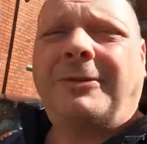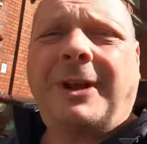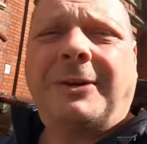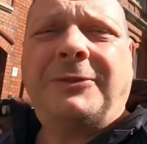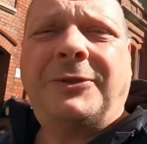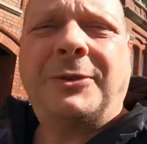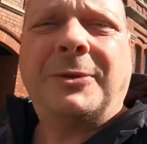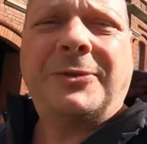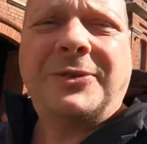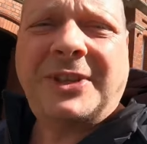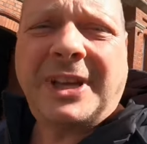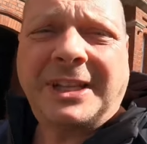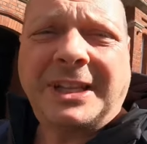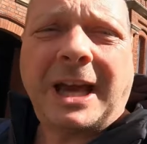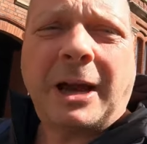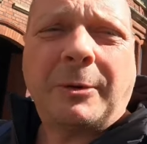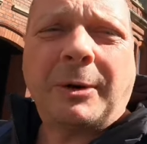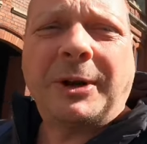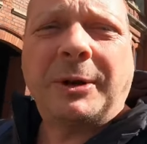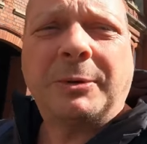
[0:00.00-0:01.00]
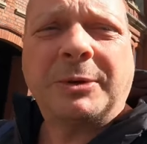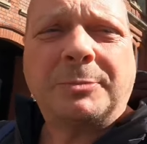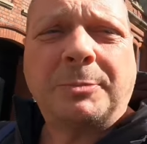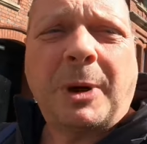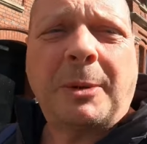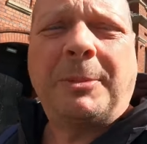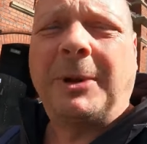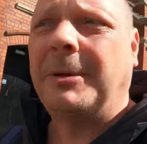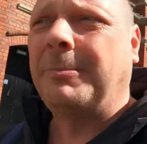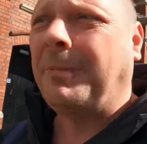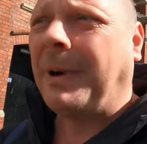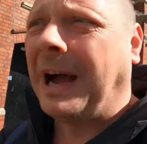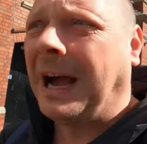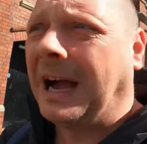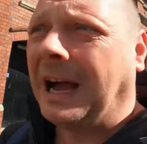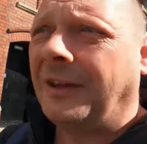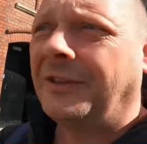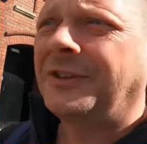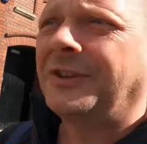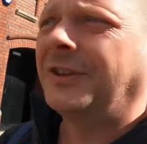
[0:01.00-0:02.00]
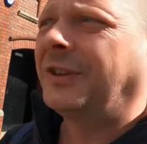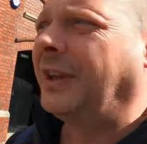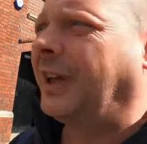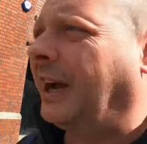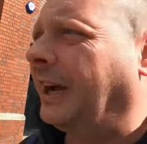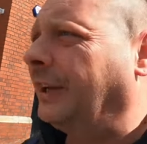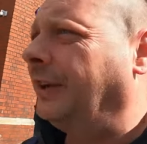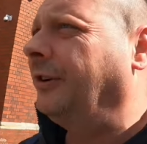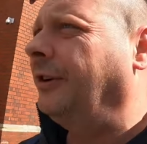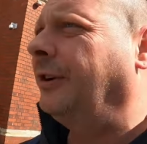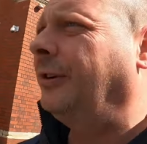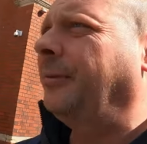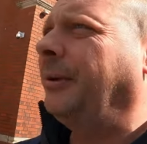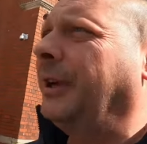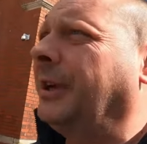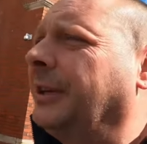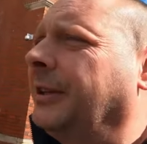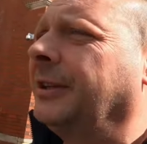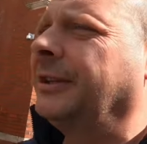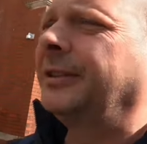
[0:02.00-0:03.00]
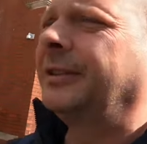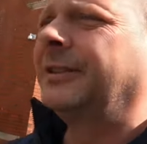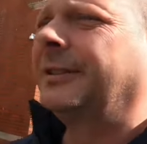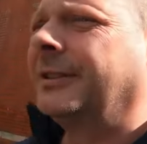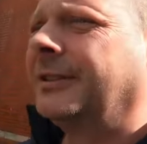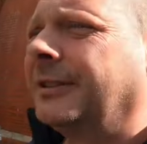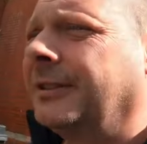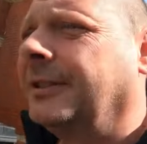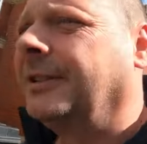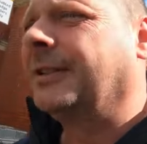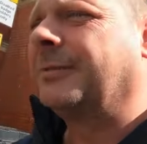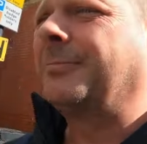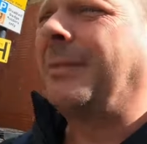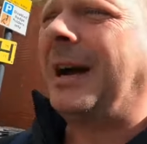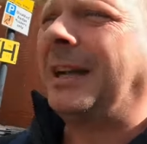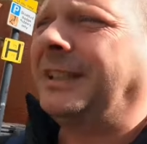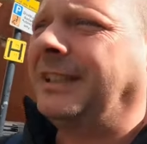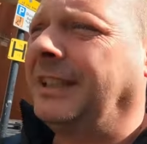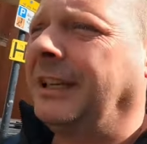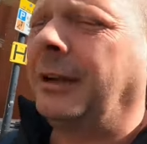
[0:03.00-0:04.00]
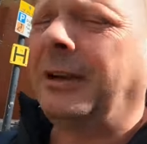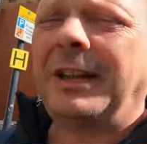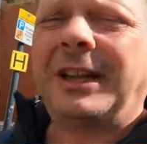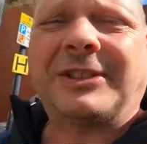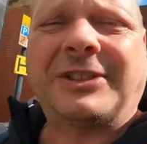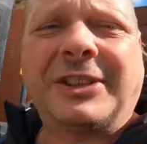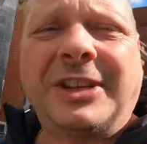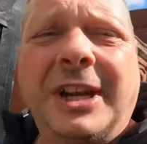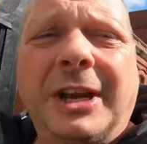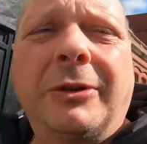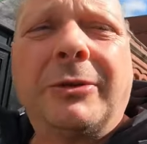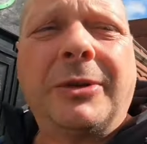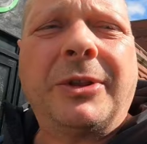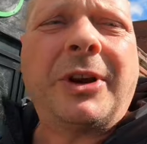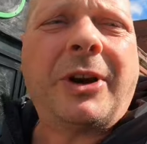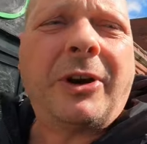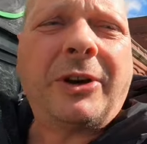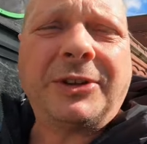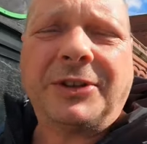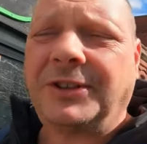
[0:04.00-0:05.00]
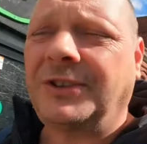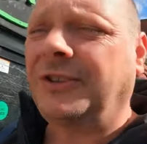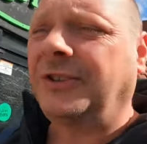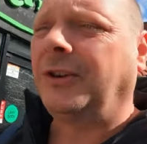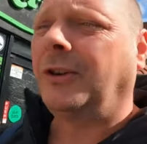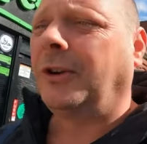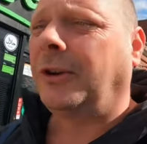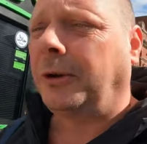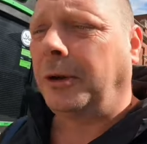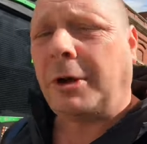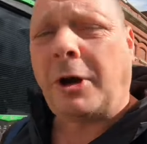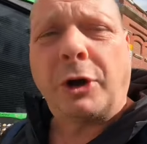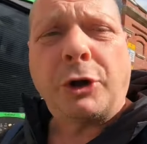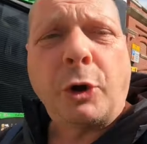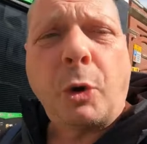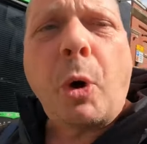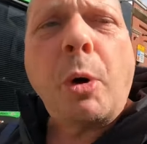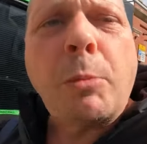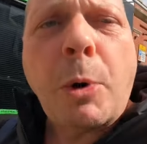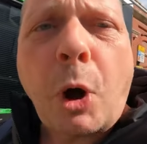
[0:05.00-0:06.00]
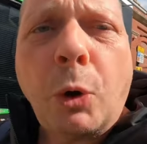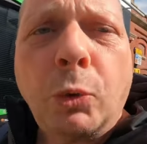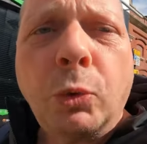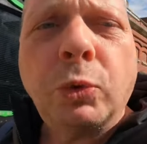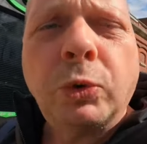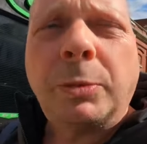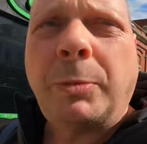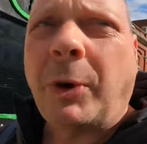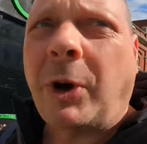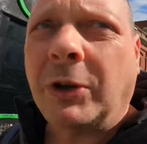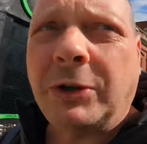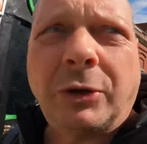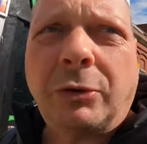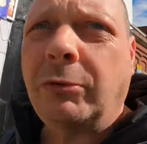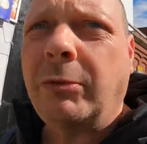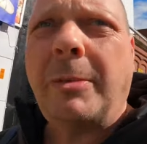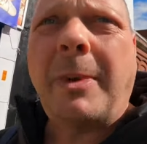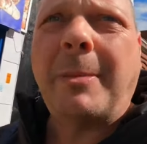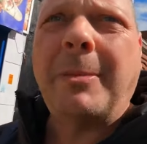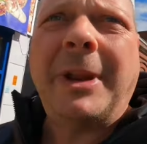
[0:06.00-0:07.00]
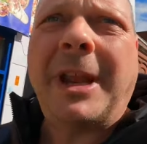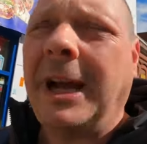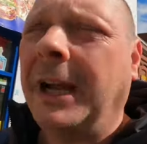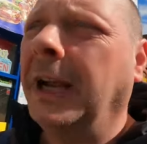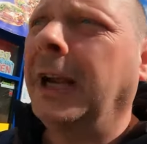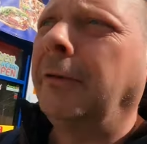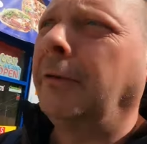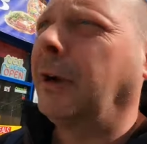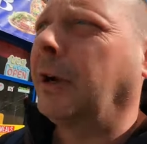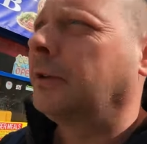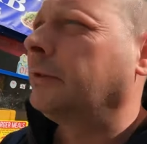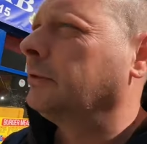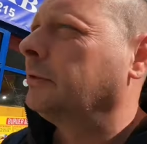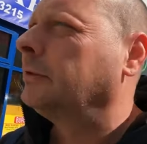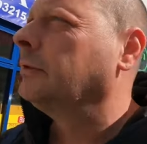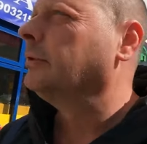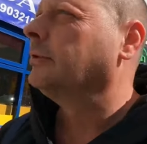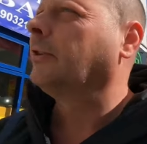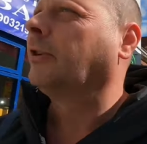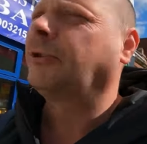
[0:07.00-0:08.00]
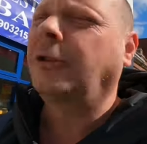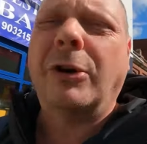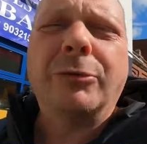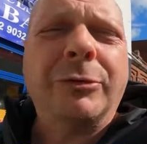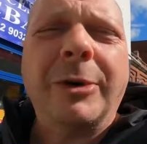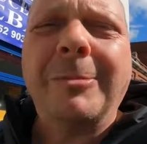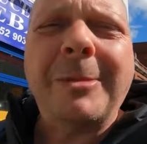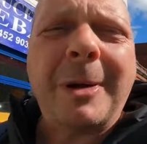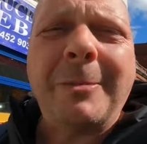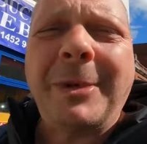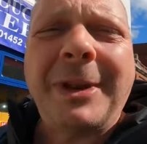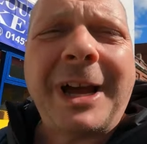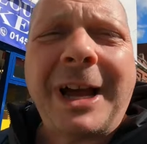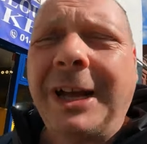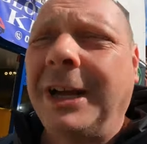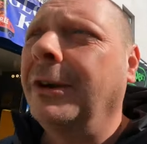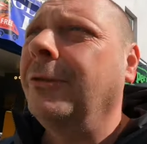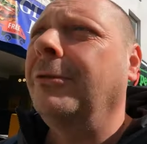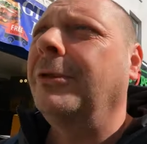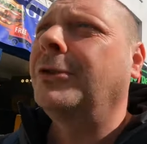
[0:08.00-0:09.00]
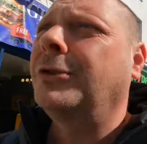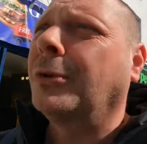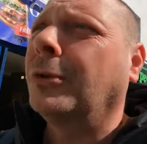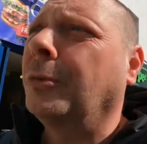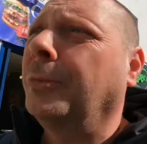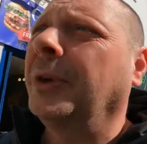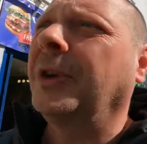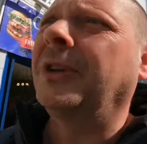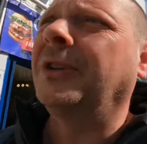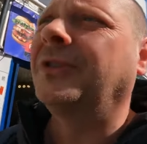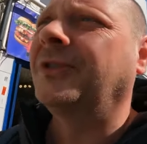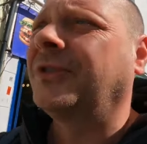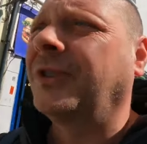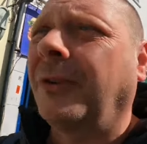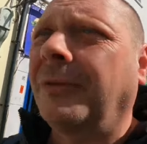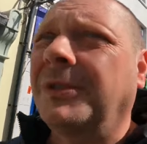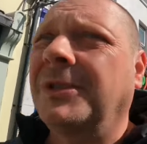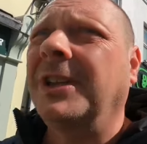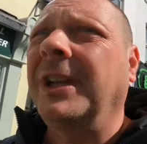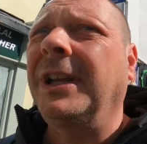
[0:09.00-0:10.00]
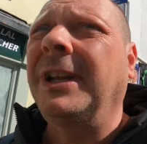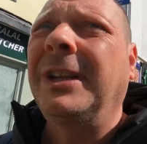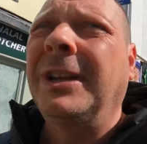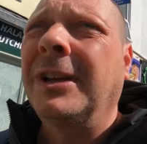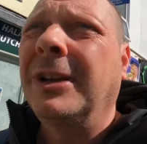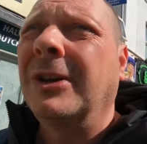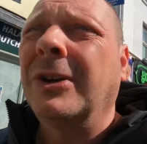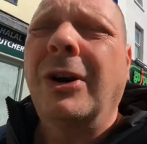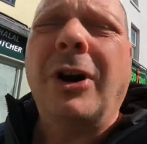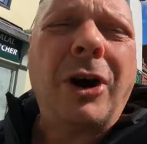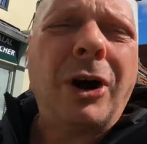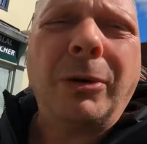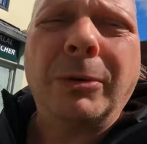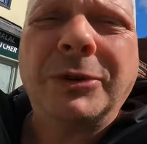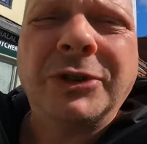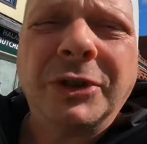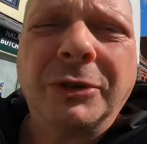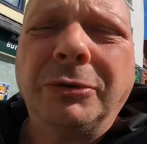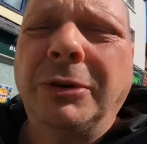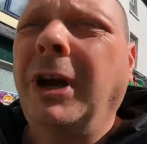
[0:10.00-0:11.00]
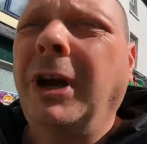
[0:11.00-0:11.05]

loved to have seen that when it was public baths and that, you know what I mean? It's mad, isn't it? That's an era that I just, you know, I know I'm old, but I don't remember that era. I don't remember that era at all because obviously I was too